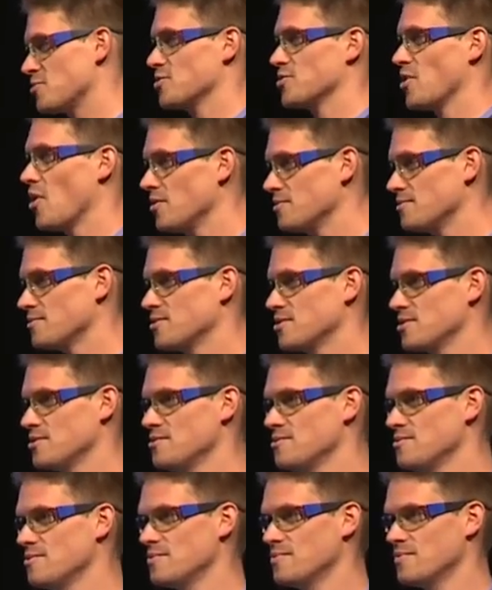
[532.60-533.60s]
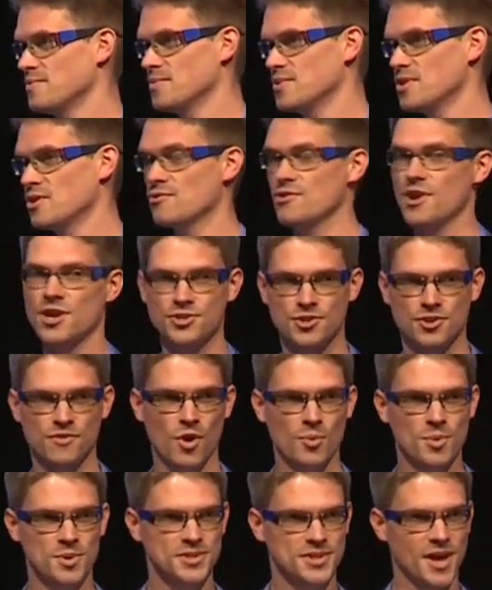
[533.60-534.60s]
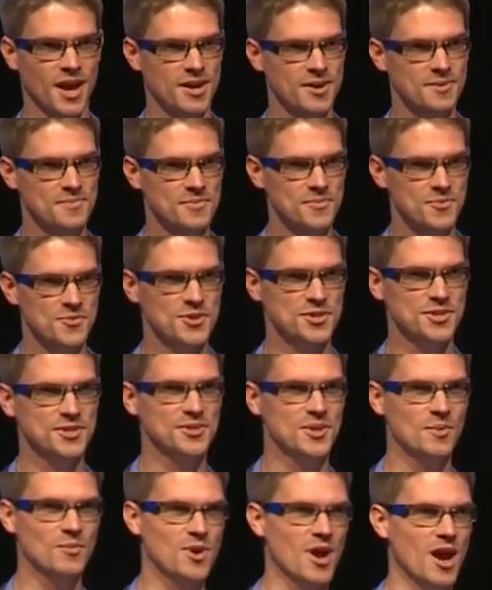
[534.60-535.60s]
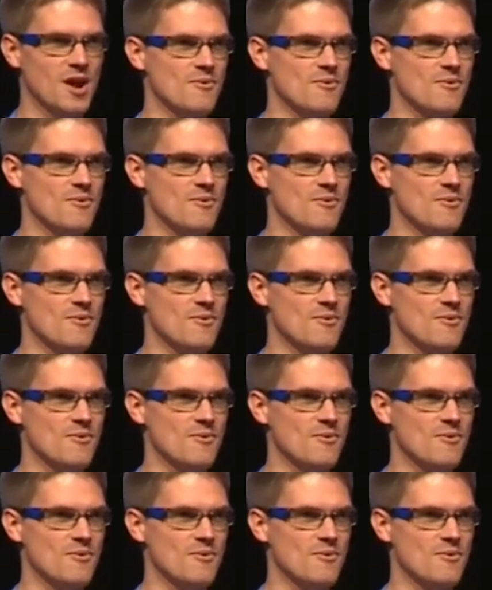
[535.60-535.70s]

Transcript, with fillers: a result, to the creation of OpenStack, which is somewhat